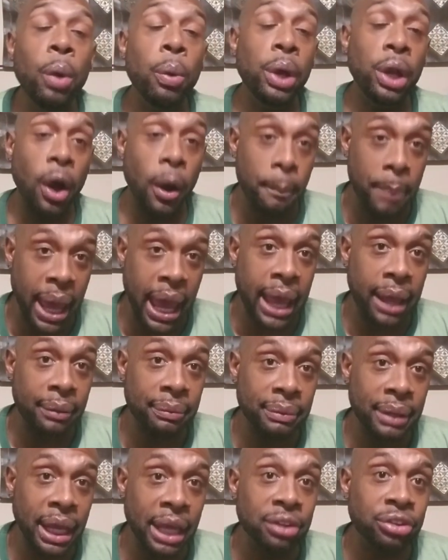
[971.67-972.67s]
went on back
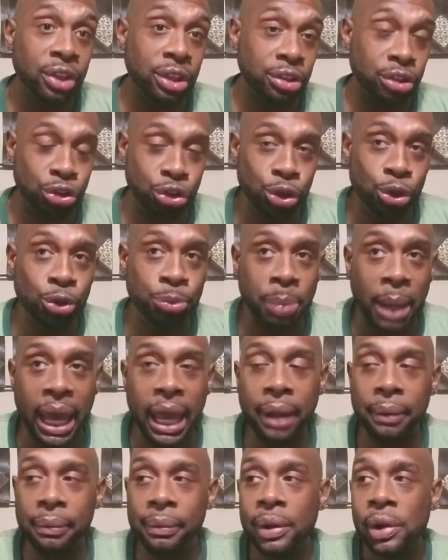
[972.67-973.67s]
and took the shoes
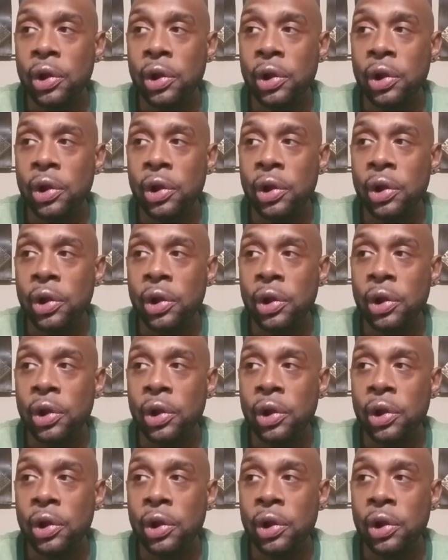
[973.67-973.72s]
back.